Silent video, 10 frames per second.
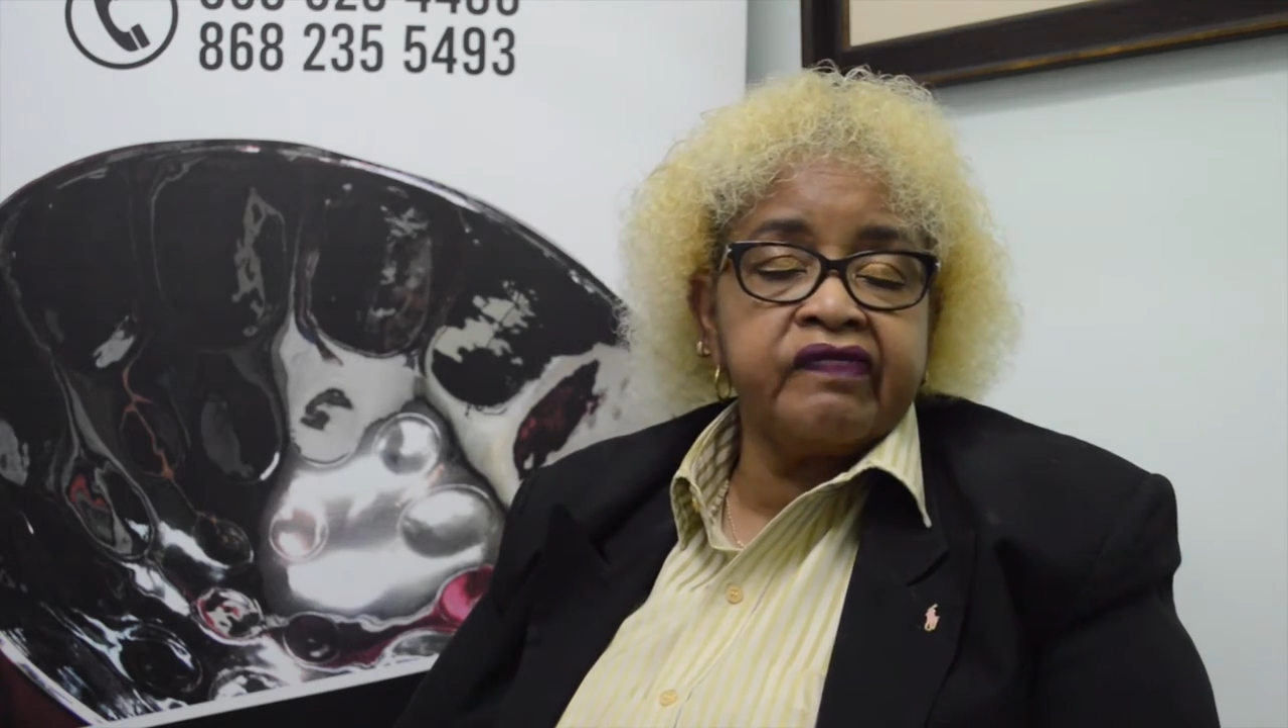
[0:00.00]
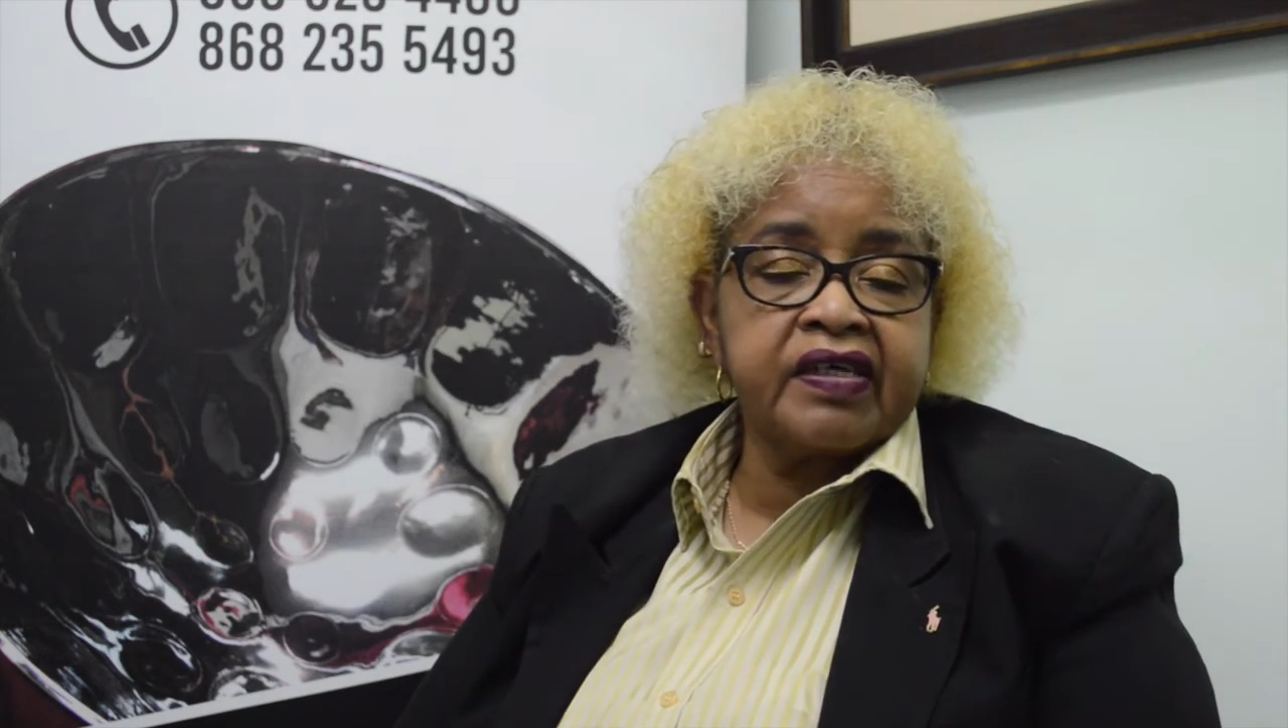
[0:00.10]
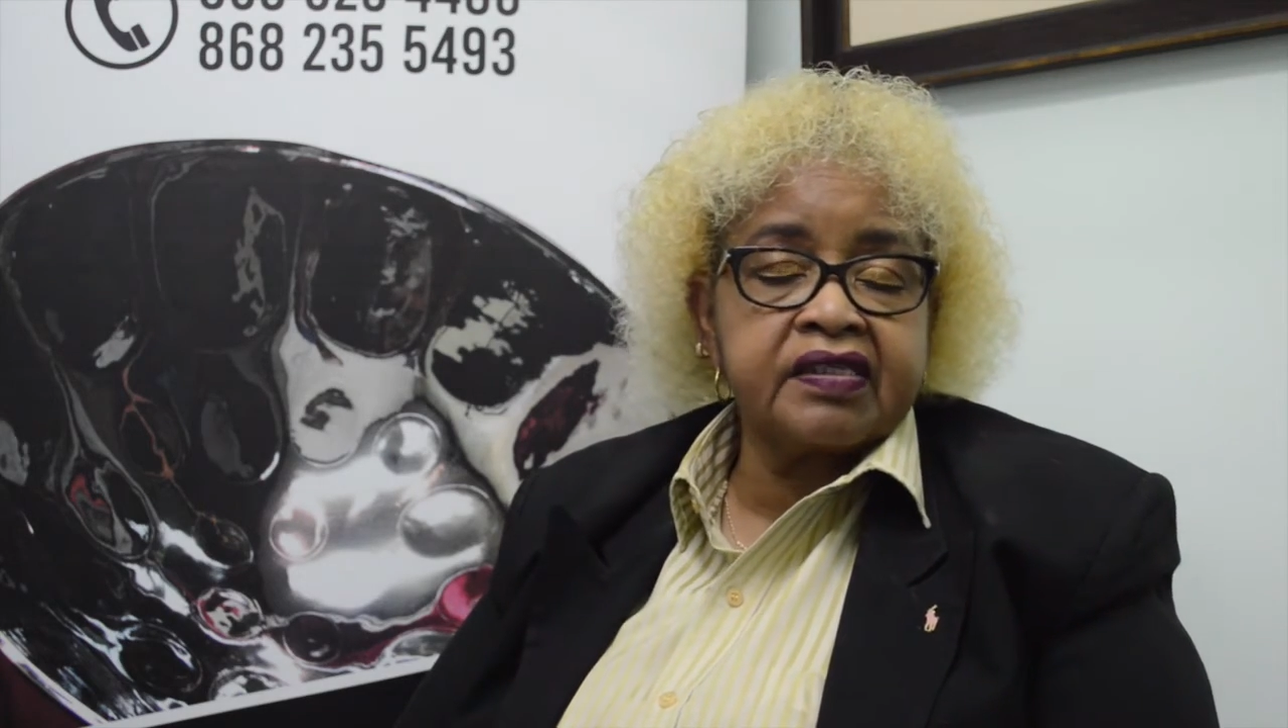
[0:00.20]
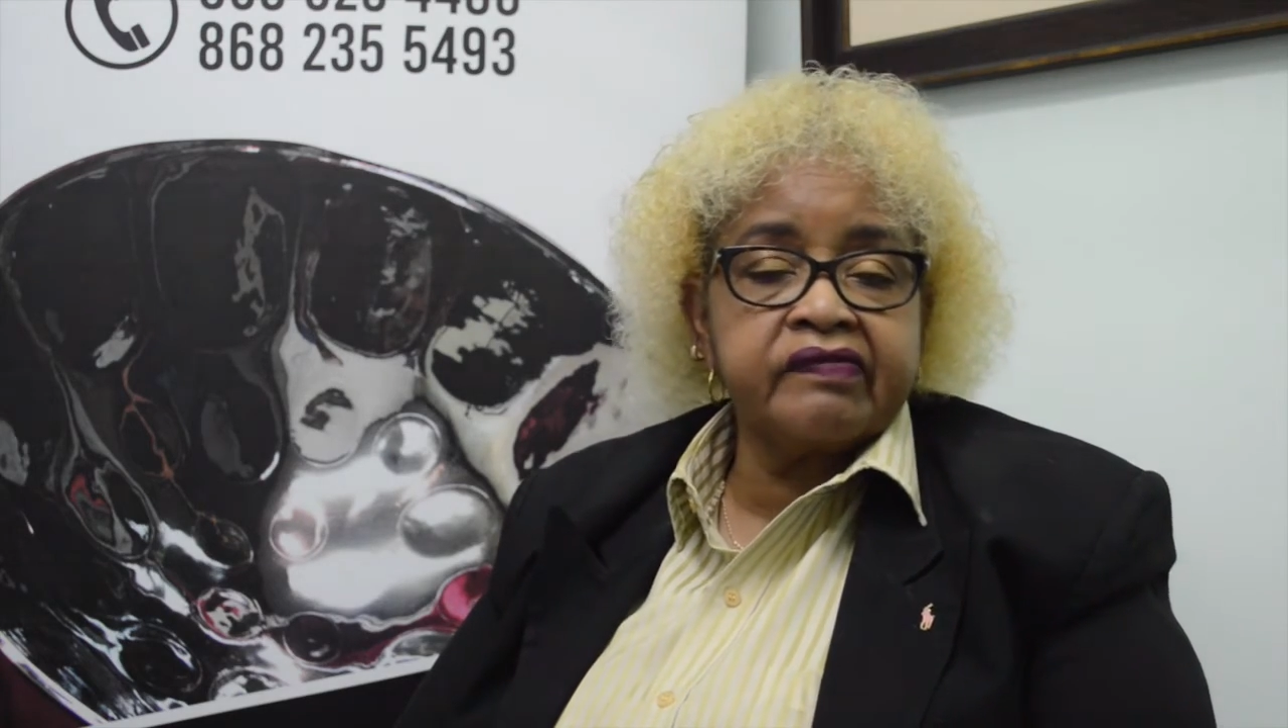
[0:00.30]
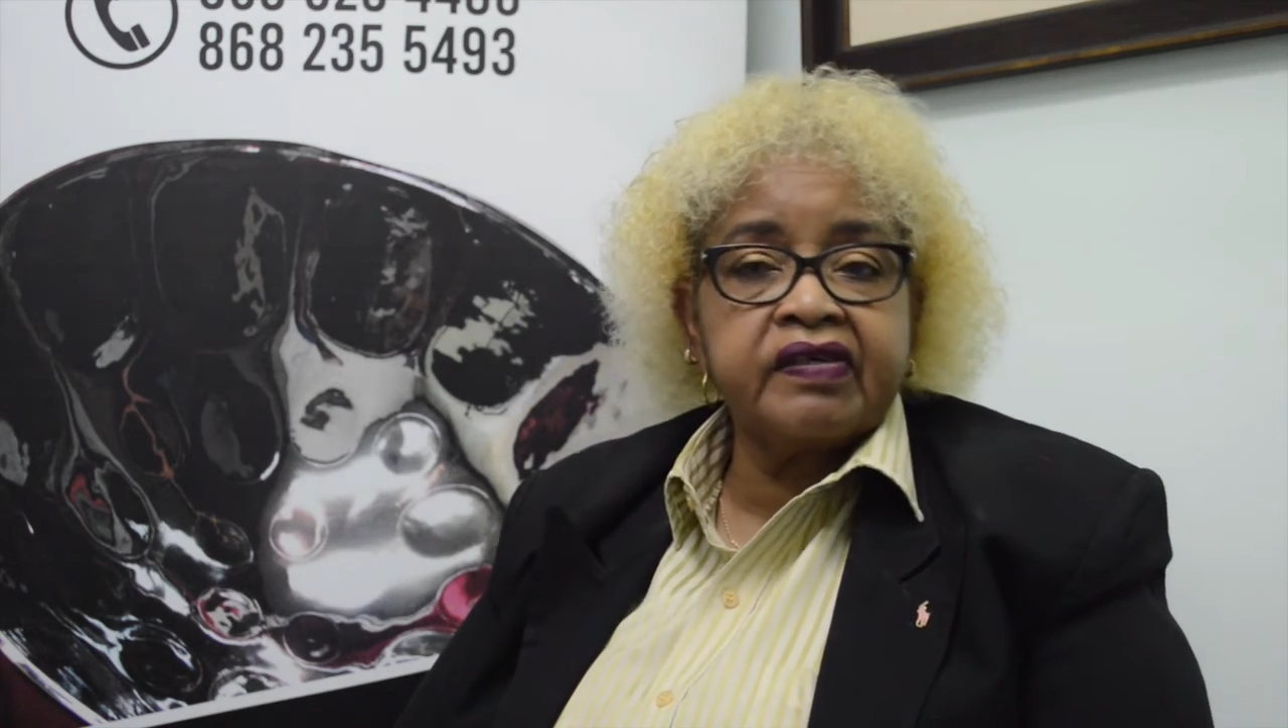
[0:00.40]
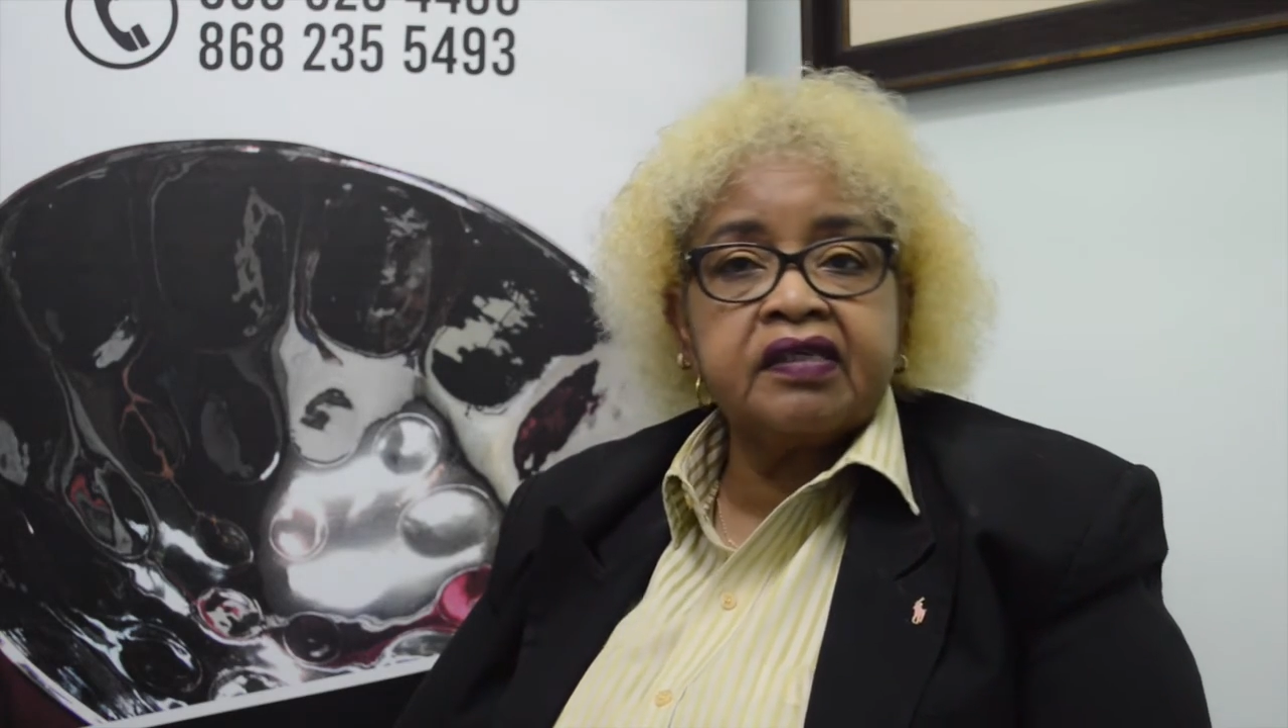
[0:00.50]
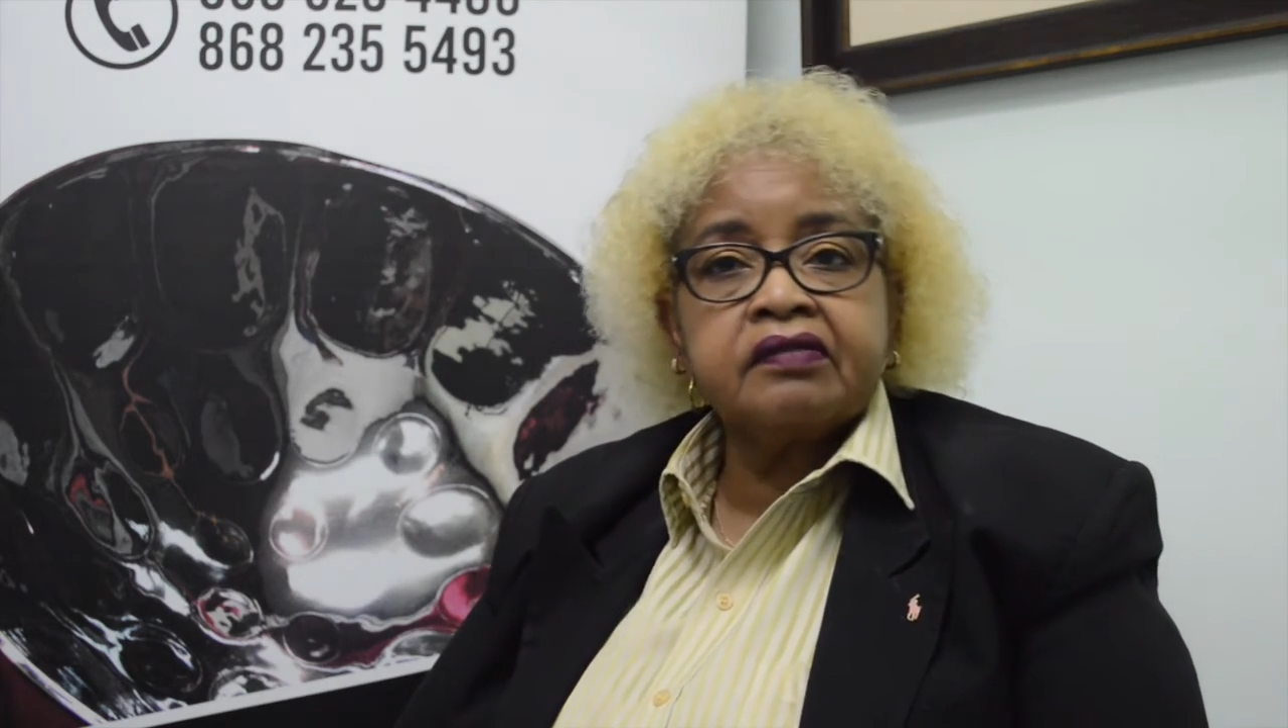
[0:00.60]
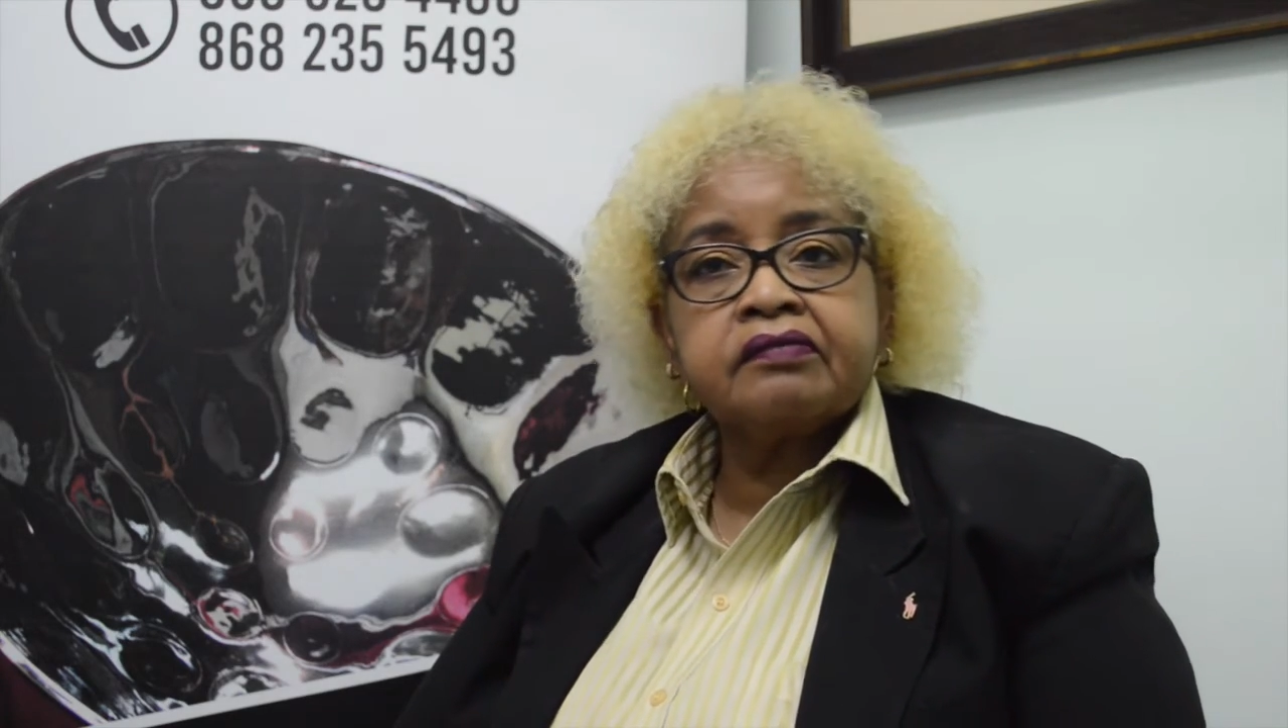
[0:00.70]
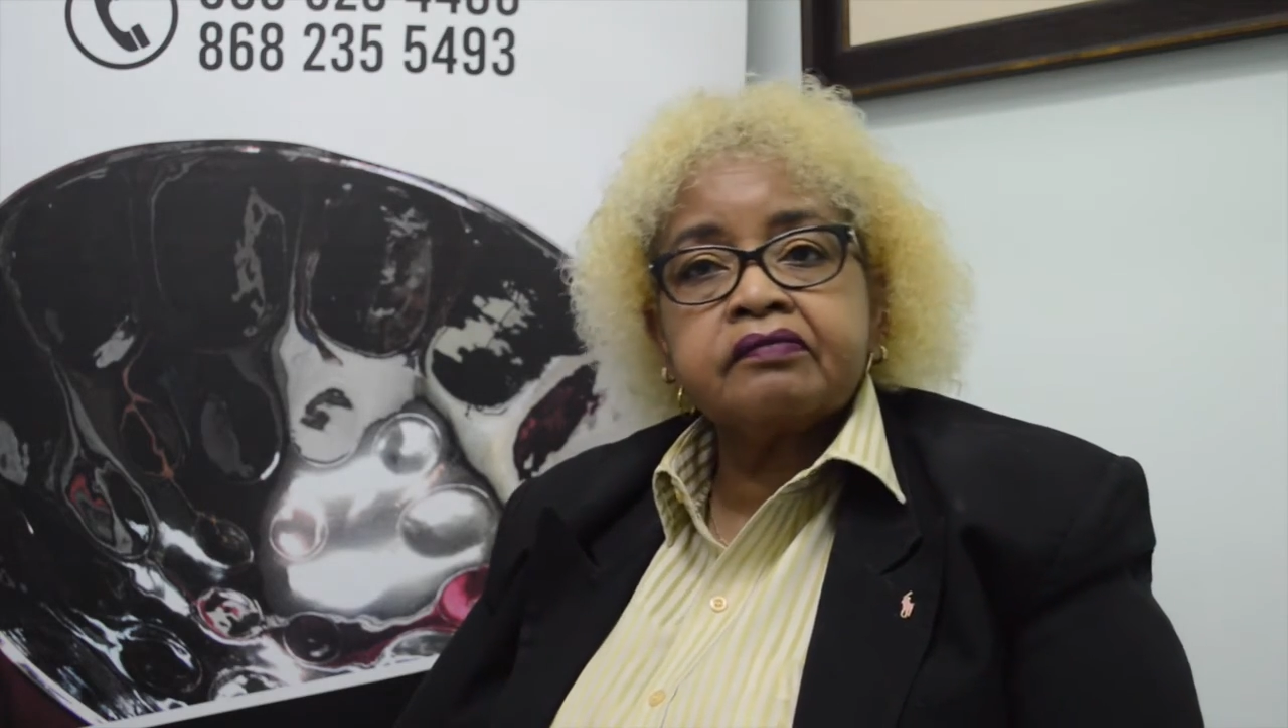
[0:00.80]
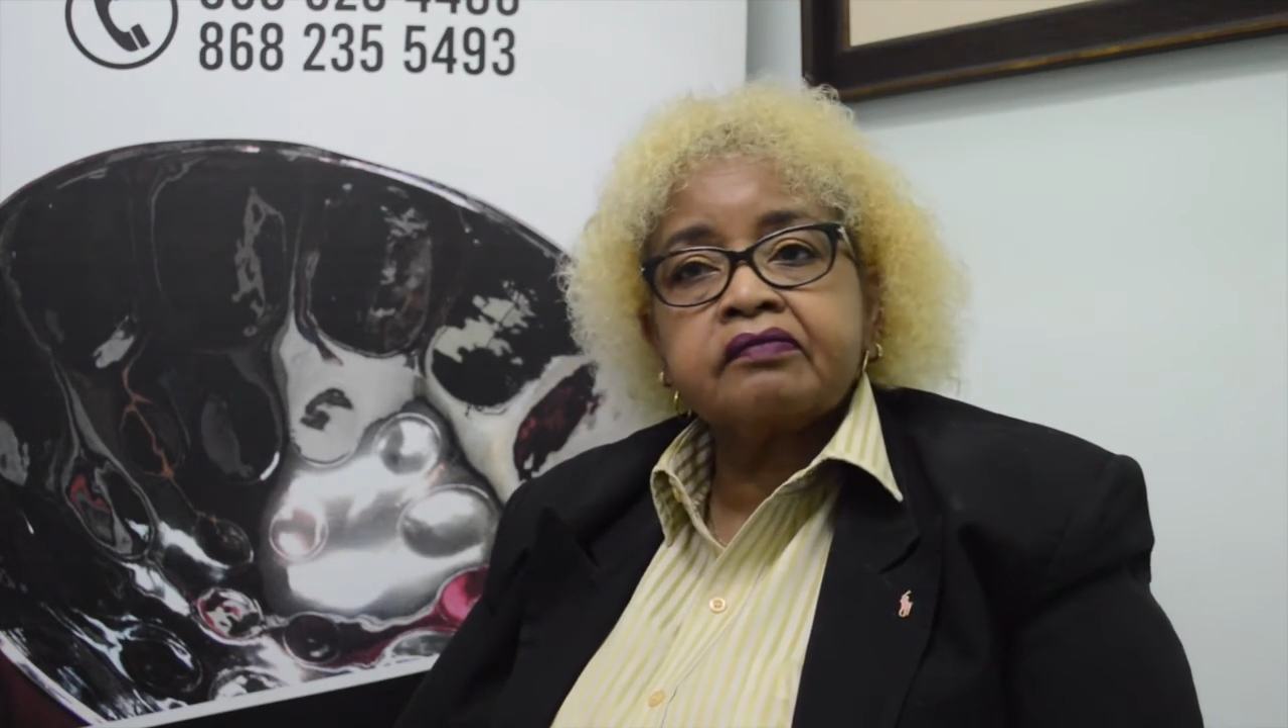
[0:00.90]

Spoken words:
festival,